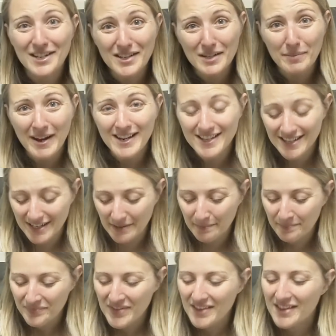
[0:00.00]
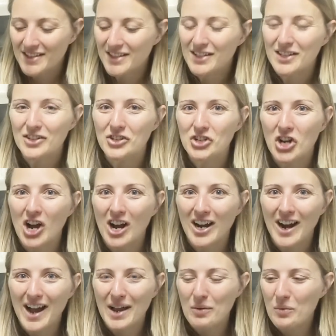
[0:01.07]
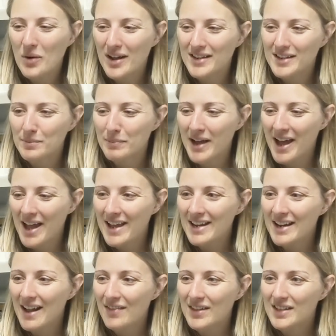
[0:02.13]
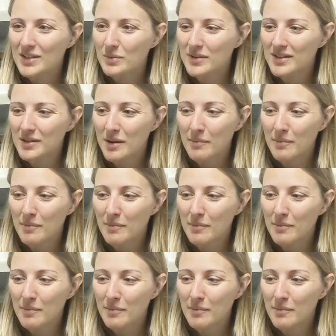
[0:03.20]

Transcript: still spicy. This is the jar I was buying, and this was